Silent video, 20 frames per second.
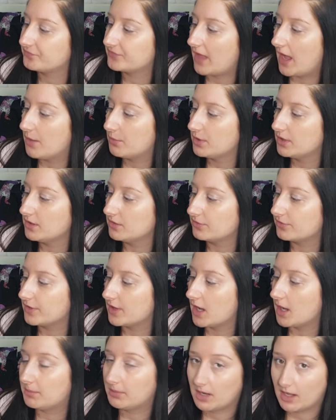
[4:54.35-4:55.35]
that one for
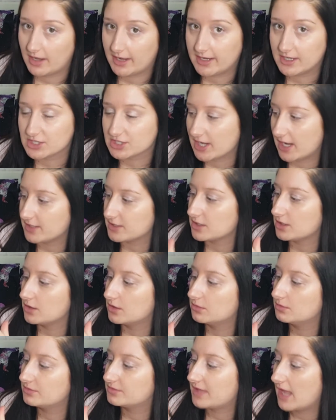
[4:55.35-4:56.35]
applying
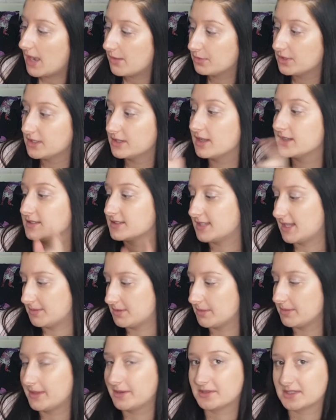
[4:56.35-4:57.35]
shadow, that one same
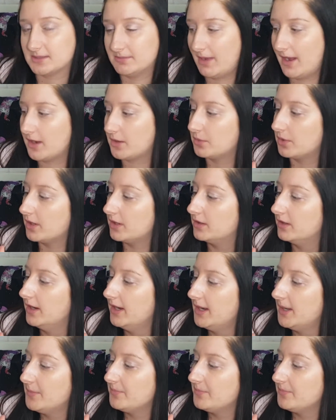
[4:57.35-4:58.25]
type of thing as the MAC one,